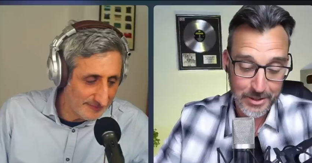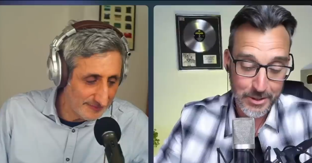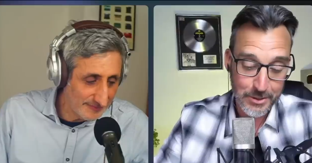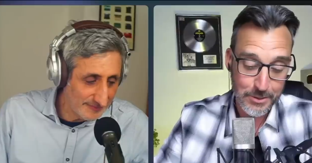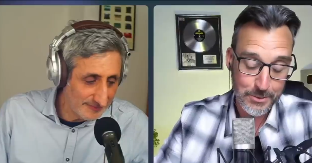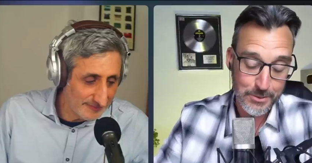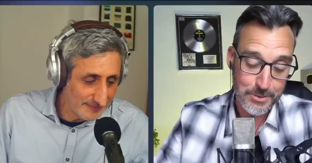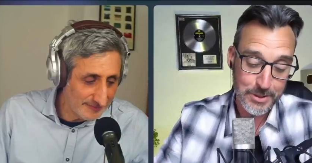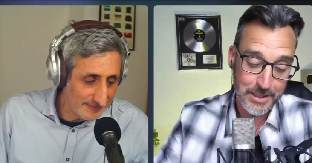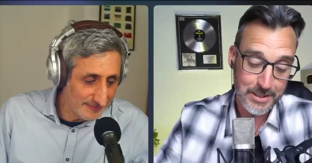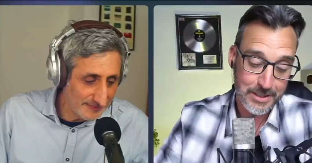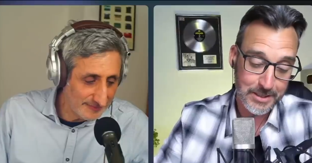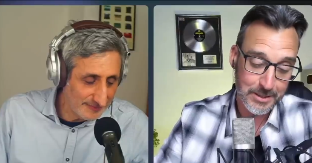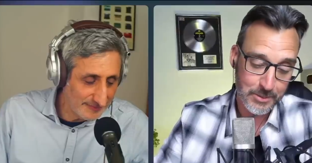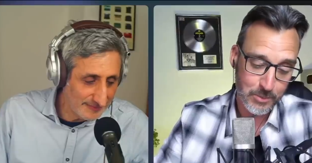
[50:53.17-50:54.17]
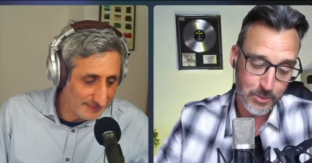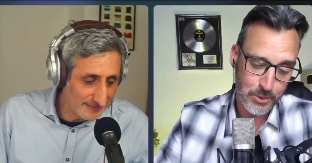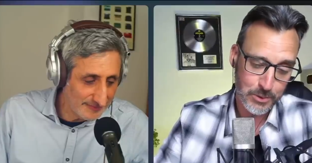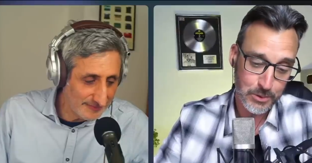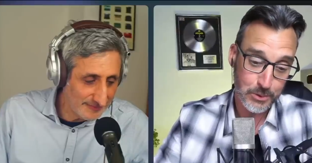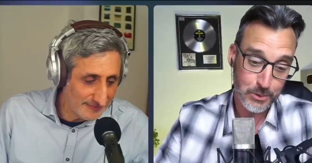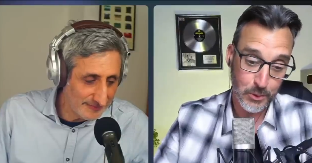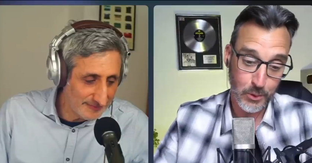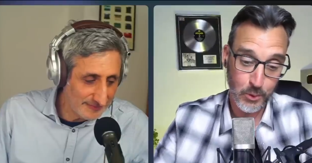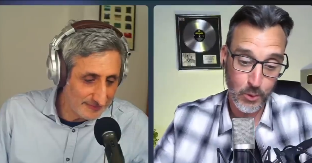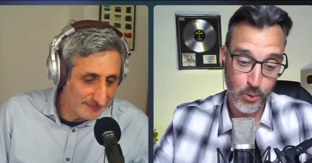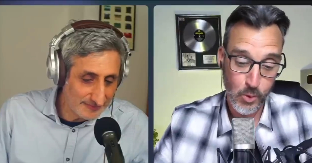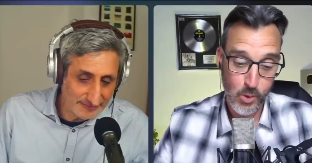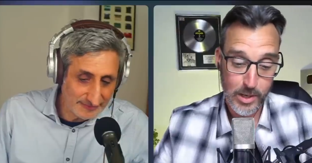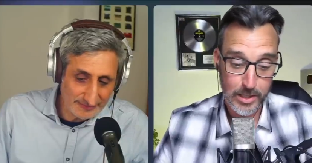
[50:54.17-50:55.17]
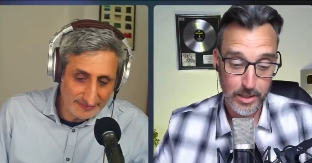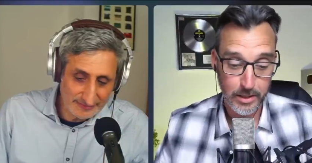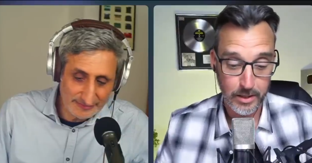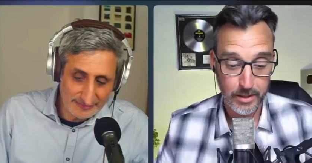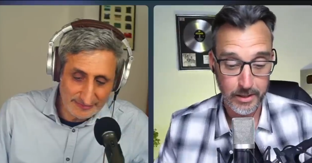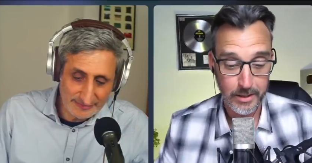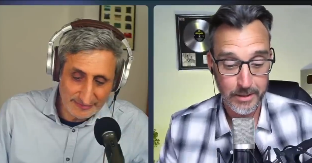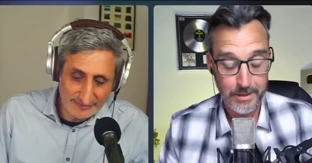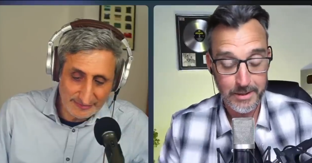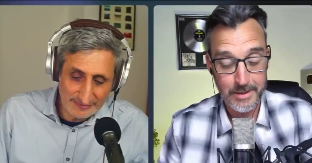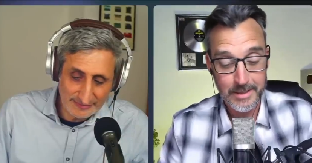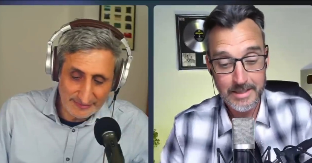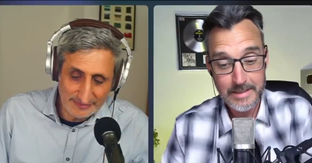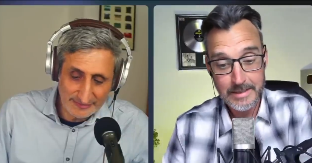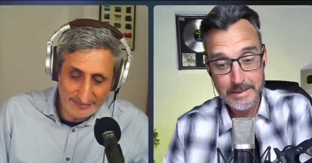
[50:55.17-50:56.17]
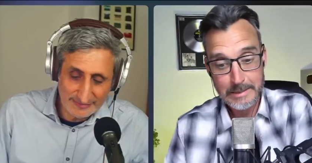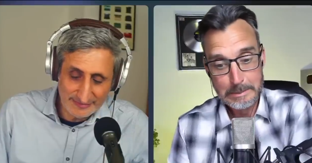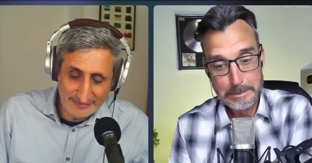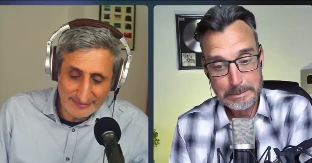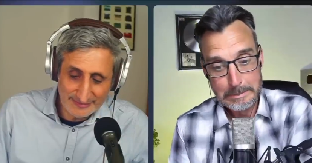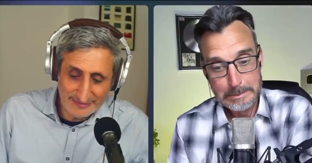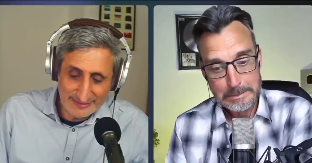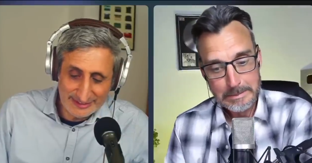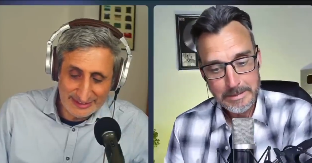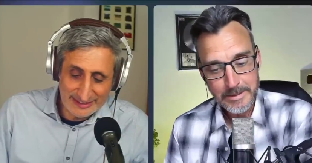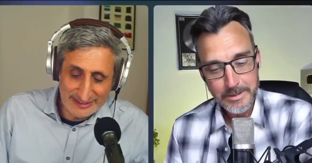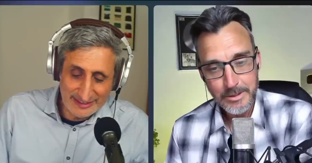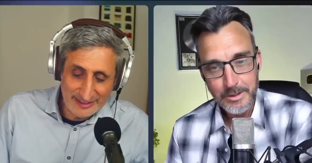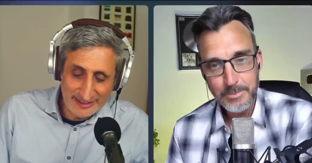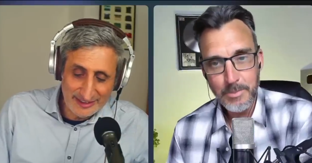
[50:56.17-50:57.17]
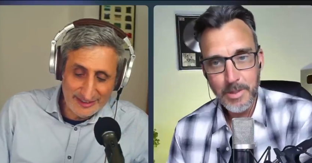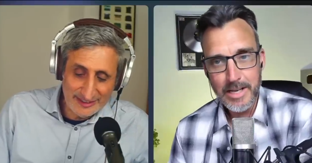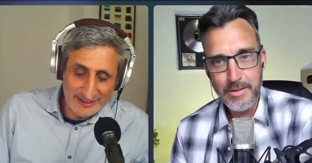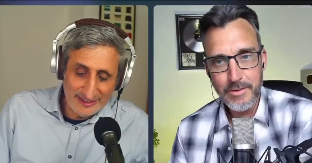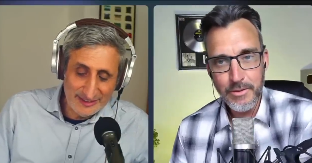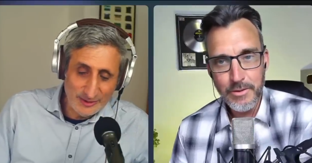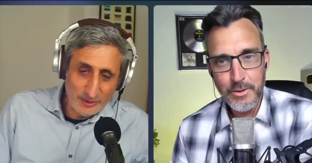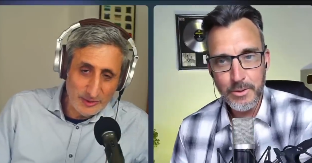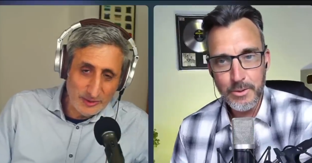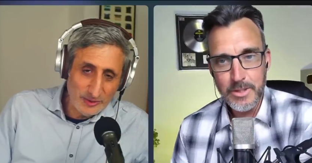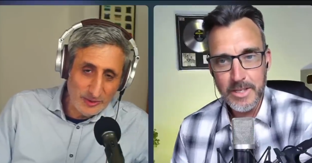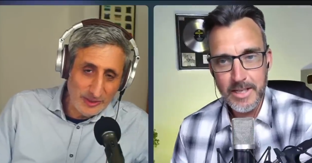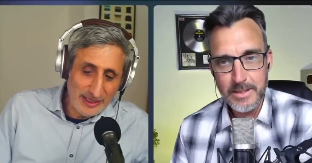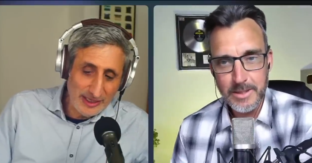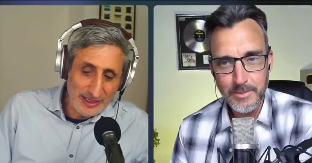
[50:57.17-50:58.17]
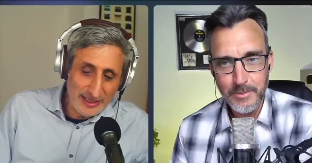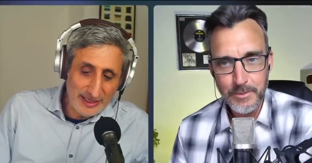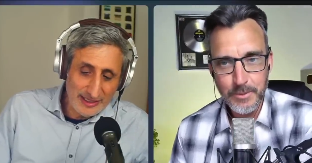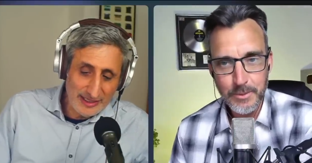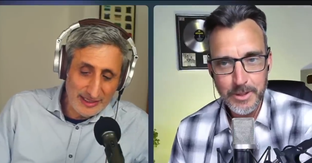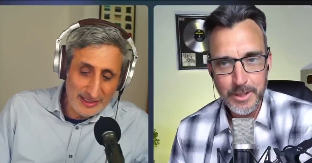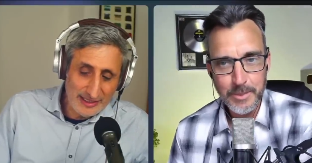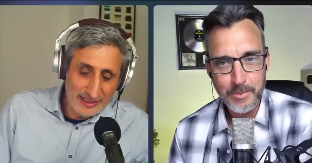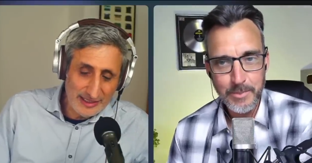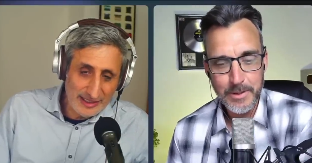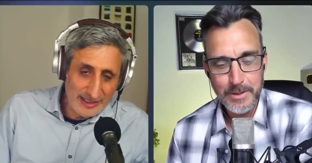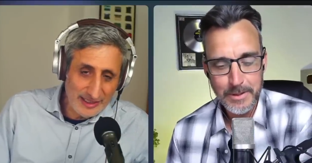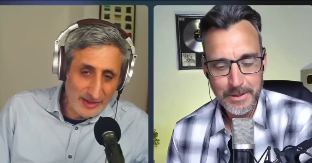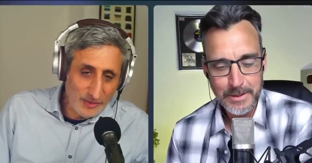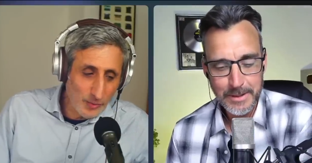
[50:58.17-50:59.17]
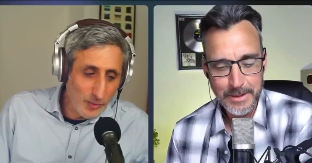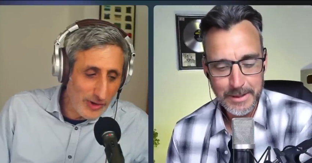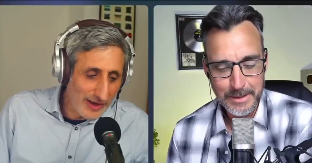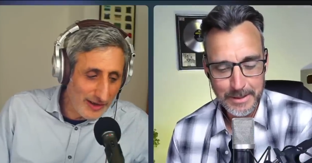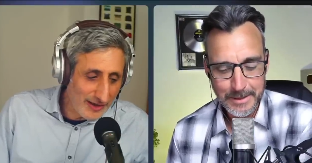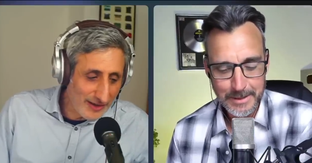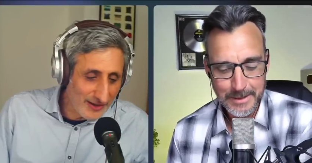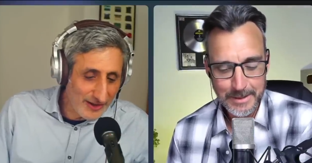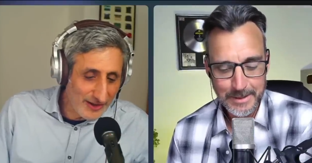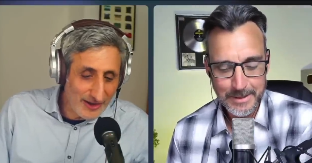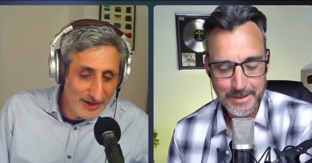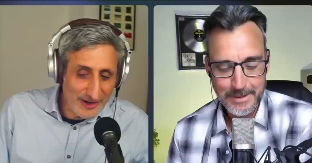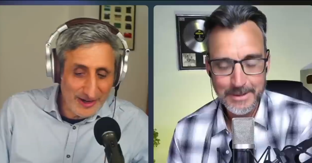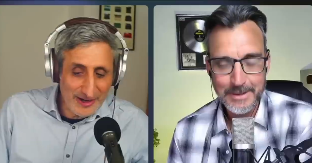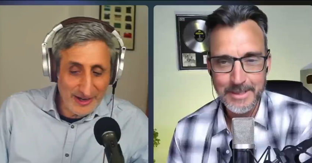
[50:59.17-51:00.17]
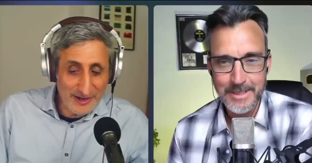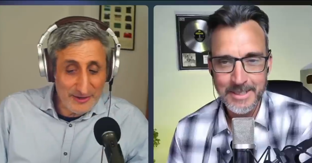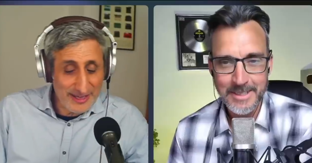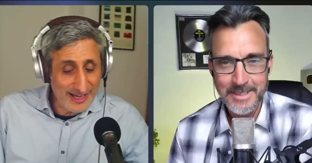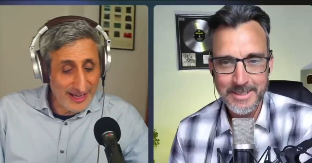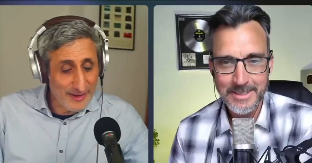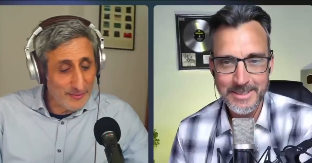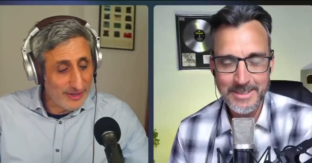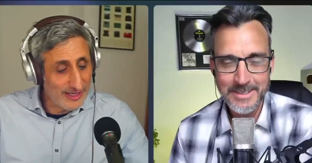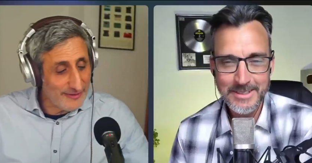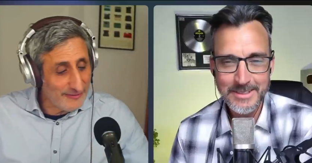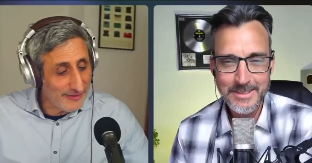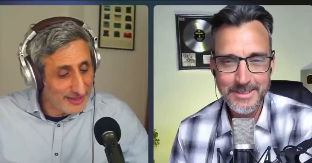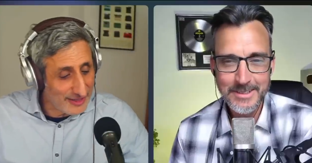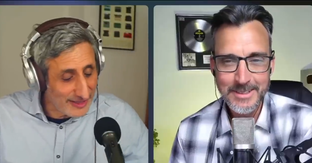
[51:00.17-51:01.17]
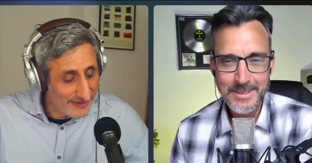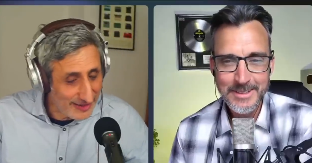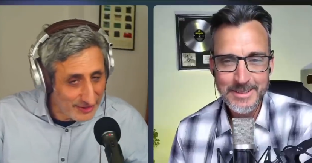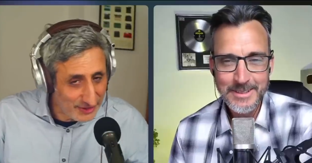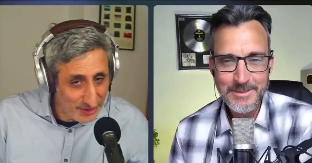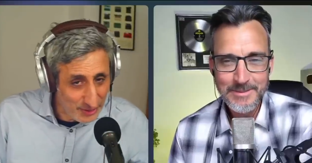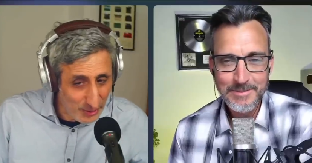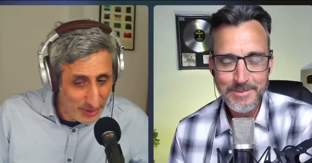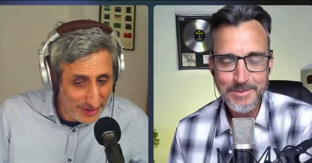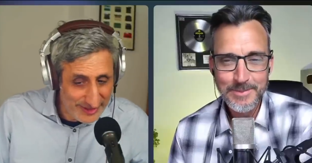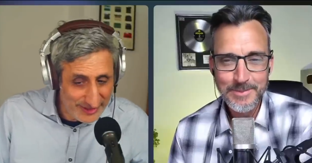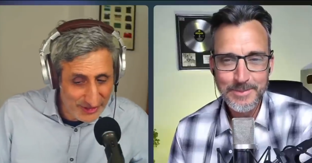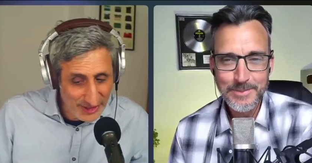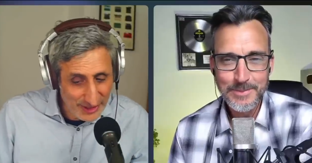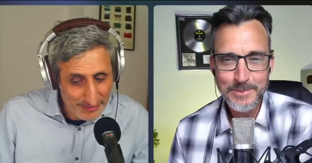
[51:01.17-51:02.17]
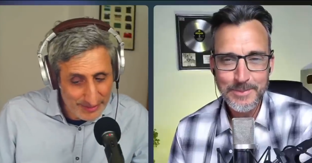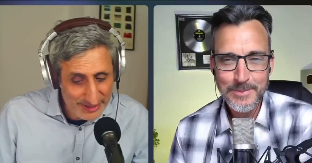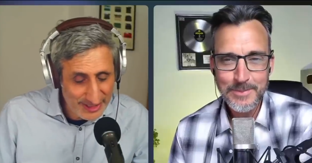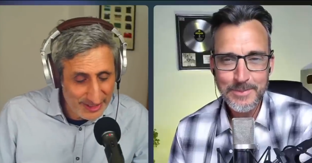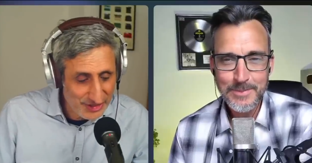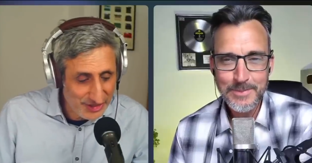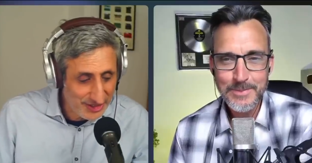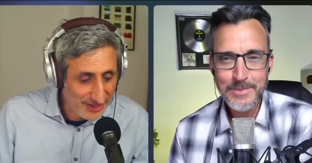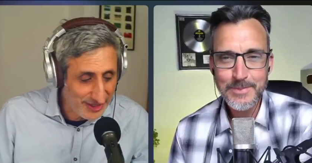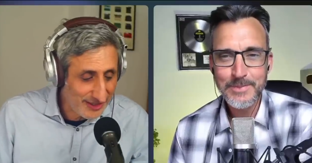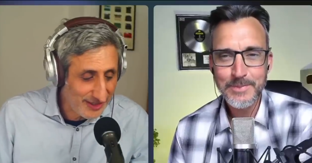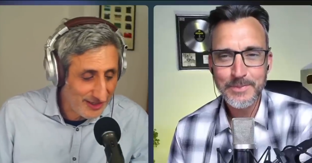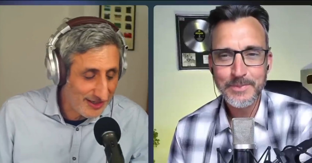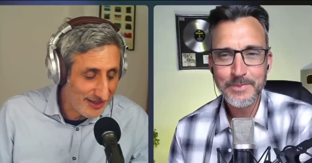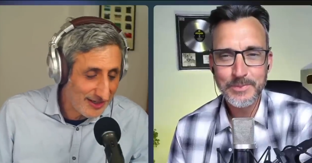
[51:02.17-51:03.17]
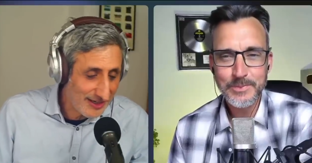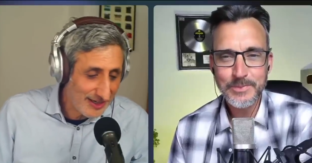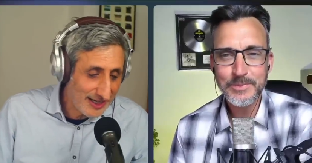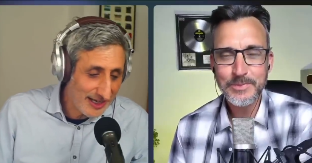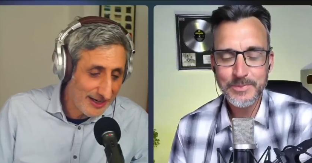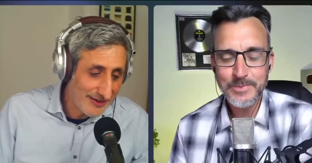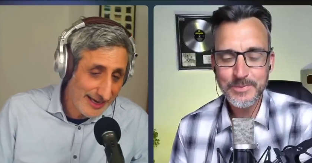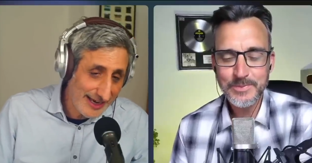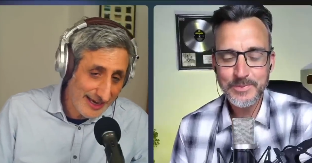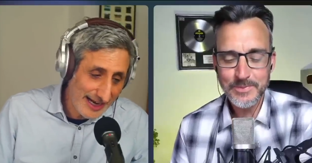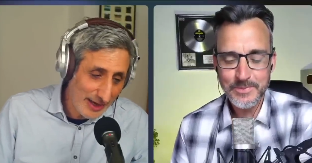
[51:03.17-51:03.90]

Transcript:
Speaker 1: can use, and I don't want to quell my enthusiasm for it. But
Speaker 2: well, okay. Well, if I if I do win this competition, okay, and